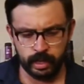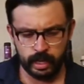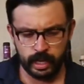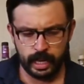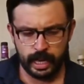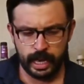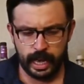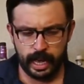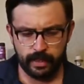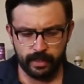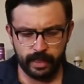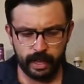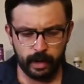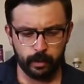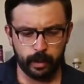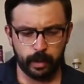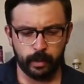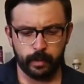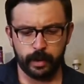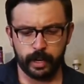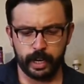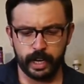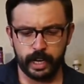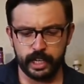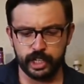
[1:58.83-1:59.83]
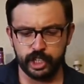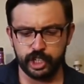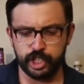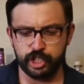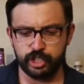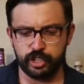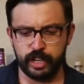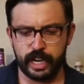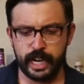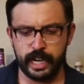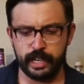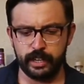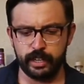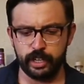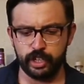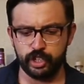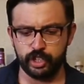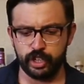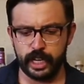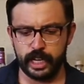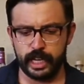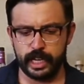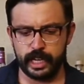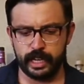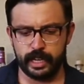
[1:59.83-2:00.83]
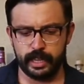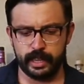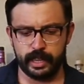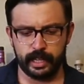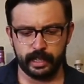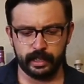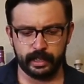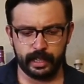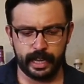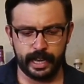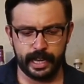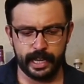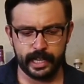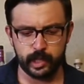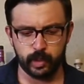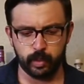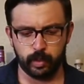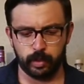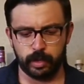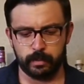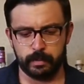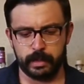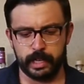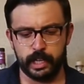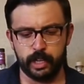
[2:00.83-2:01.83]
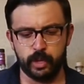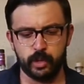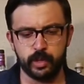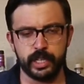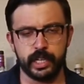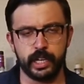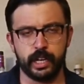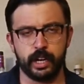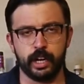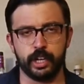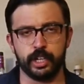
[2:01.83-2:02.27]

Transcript: And then when we're going to strain the drink into the glass, we'll be using our